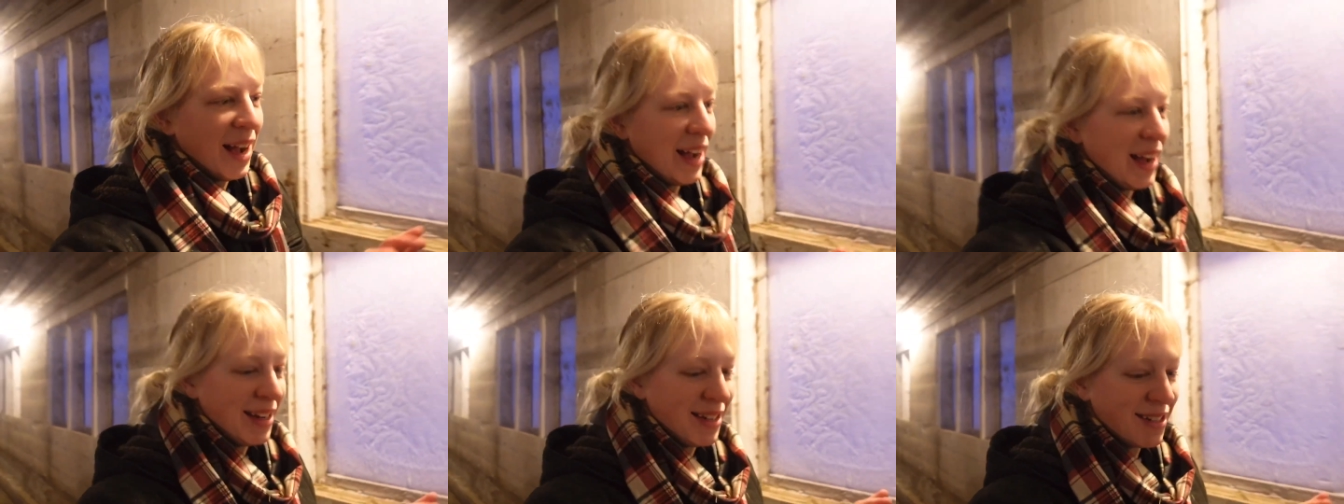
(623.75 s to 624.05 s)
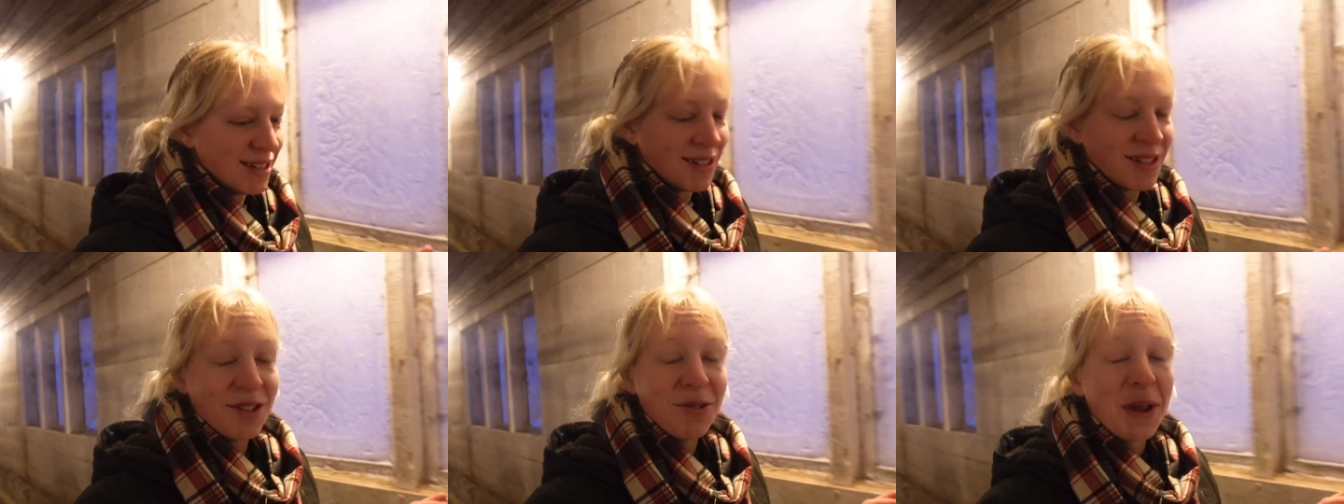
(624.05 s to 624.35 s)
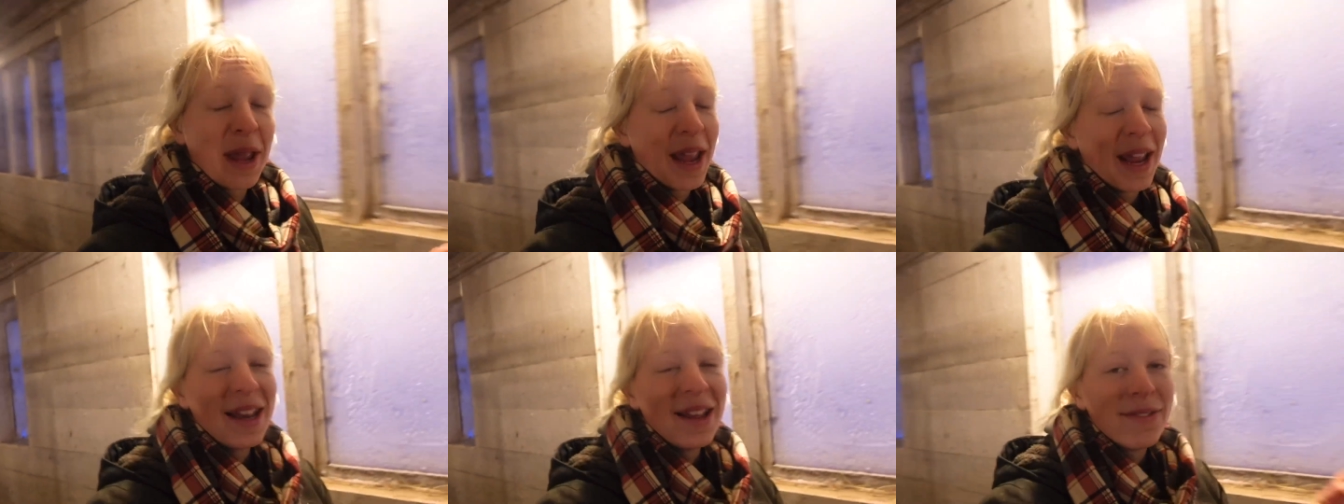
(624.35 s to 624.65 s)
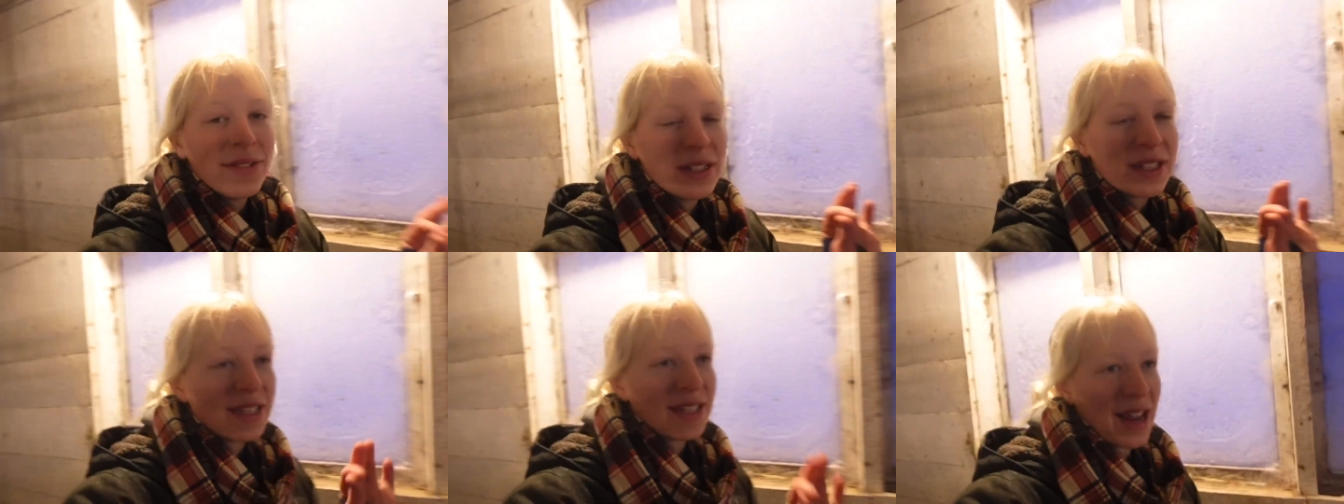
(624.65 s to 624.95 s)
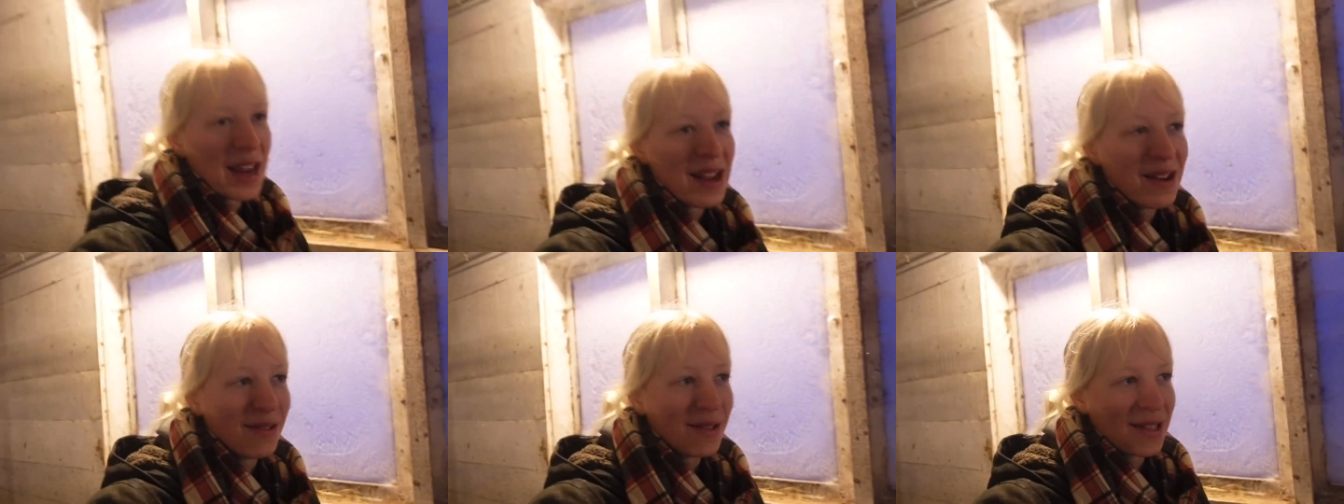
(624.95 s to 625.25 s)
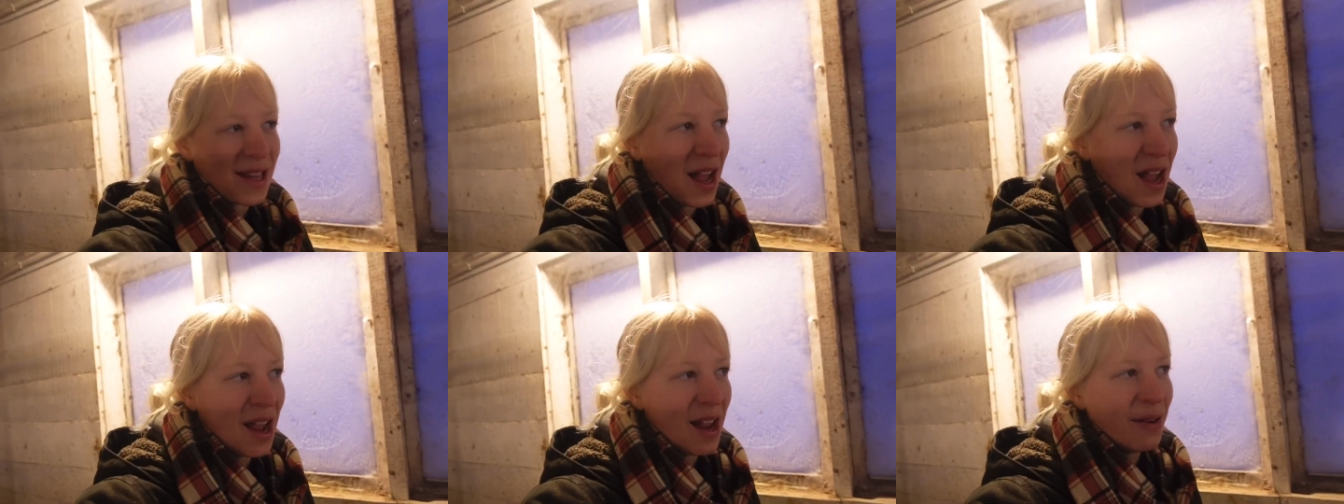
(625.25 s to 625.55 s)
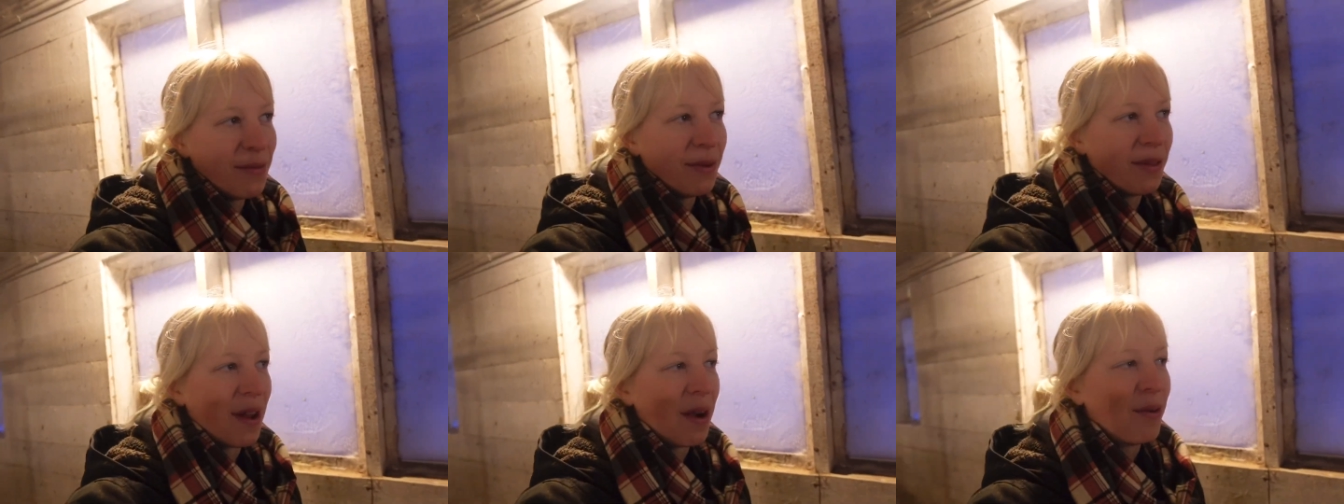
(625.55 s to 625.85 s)
I just, you can't even stay
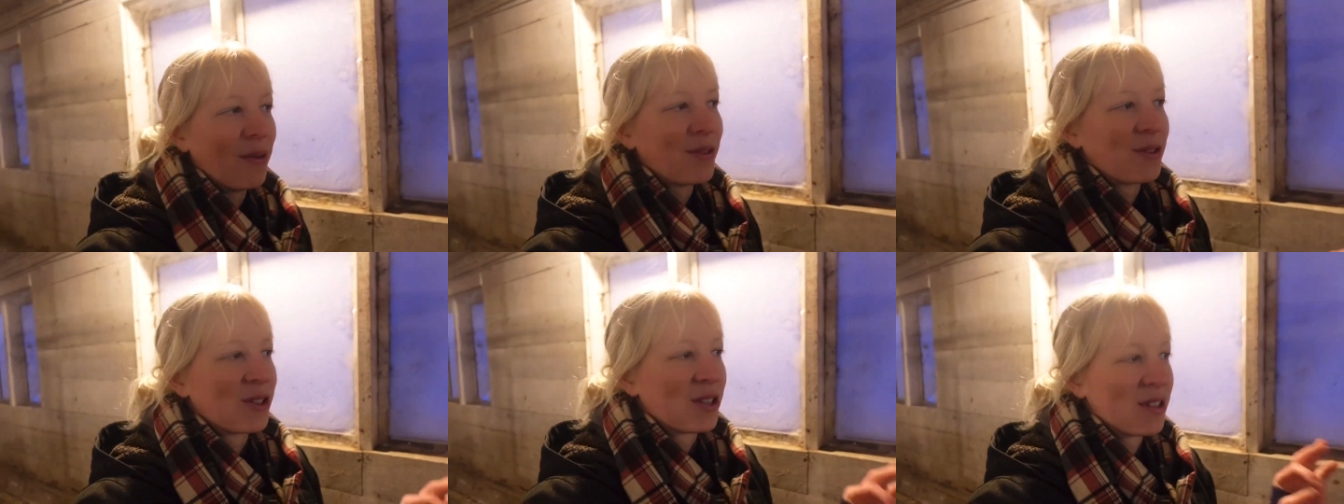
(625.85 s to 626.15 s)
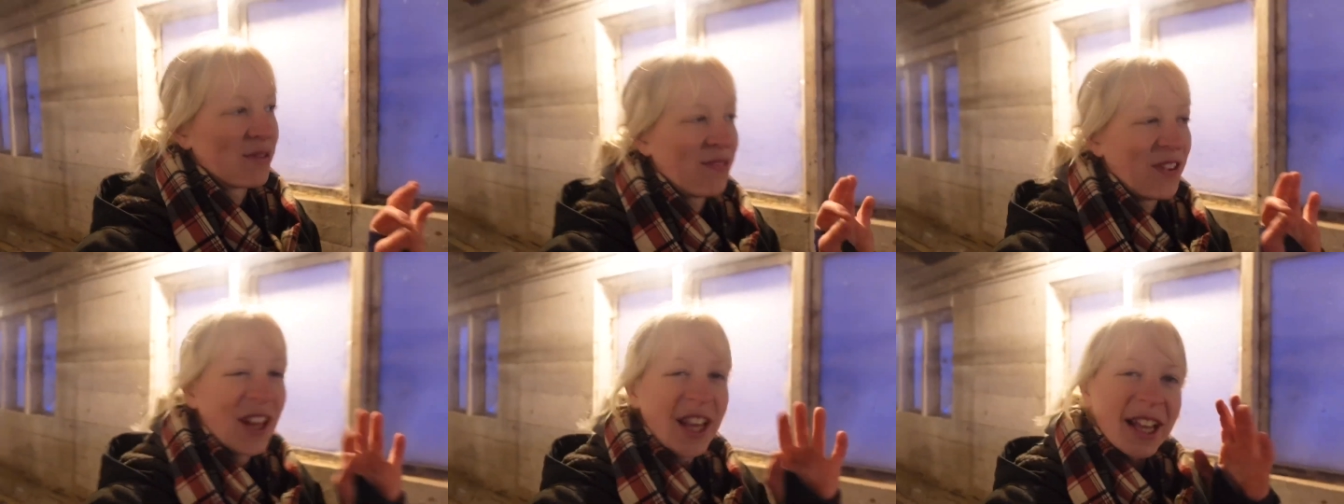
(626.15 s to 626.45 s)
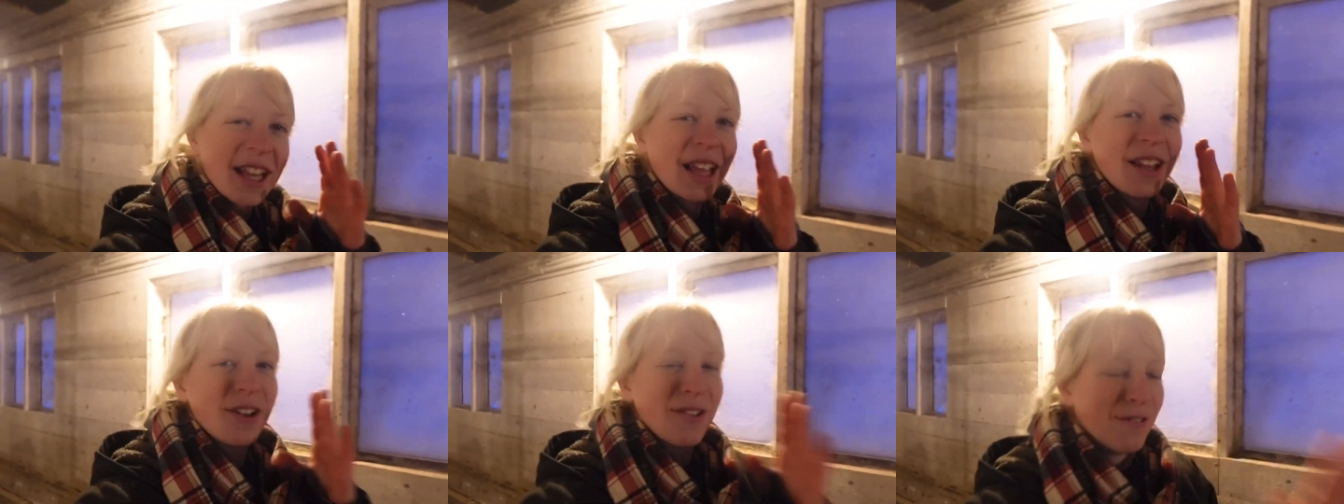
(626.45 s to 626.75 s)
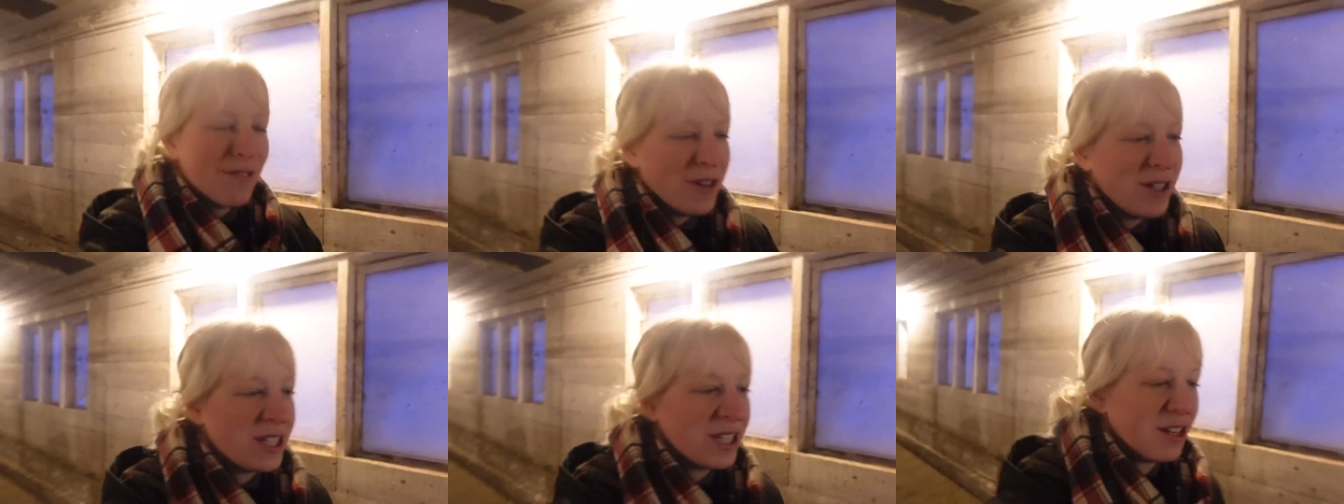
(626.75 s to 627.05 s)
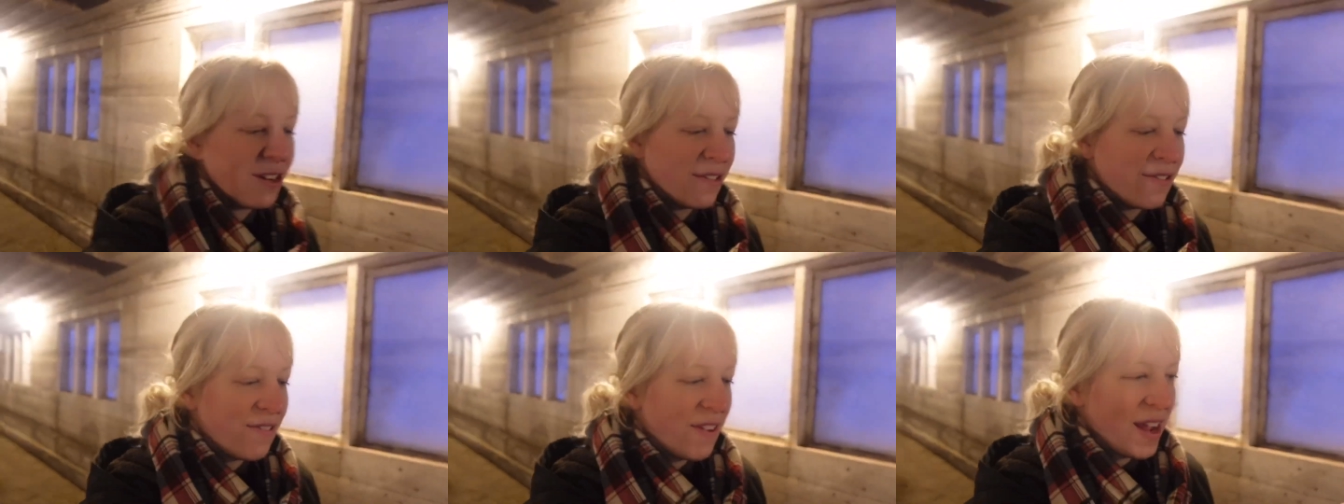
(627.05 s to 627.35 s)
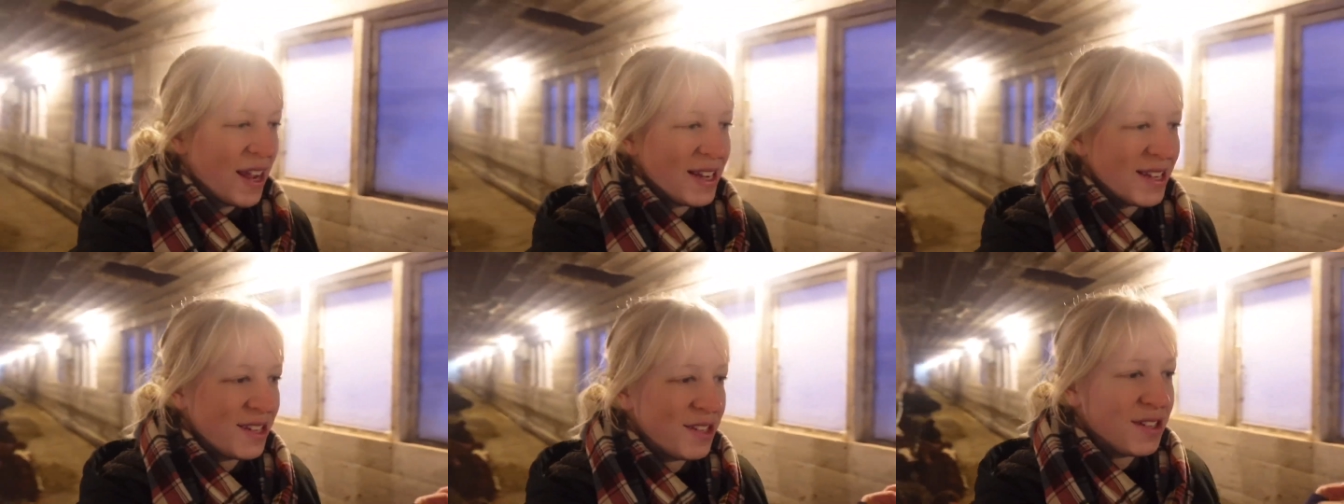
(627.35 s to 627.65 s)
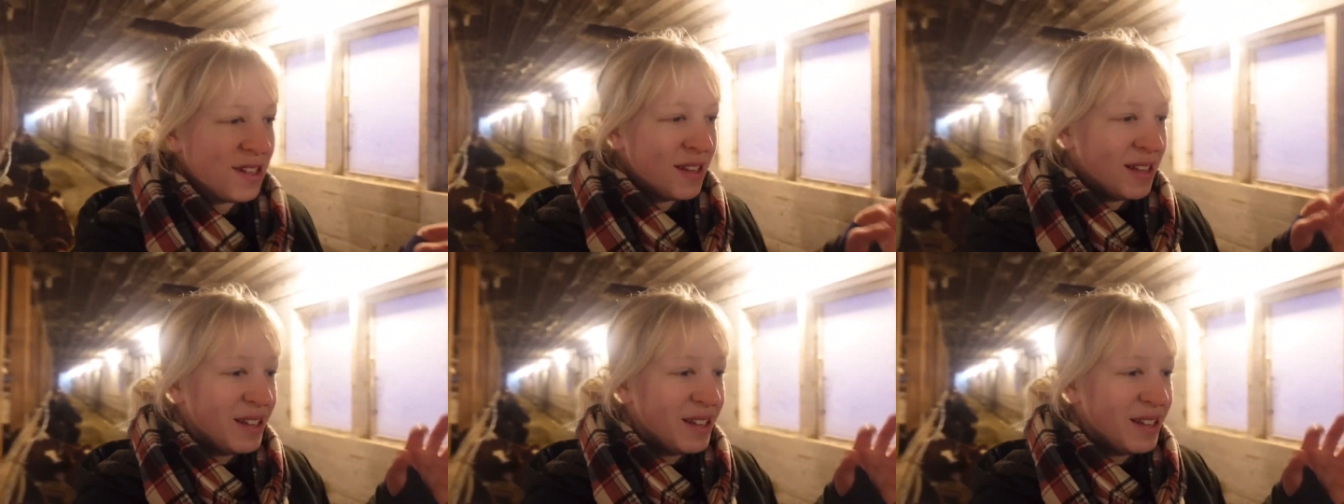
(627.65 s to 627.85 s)
outside without just feeling like you're freezing your face.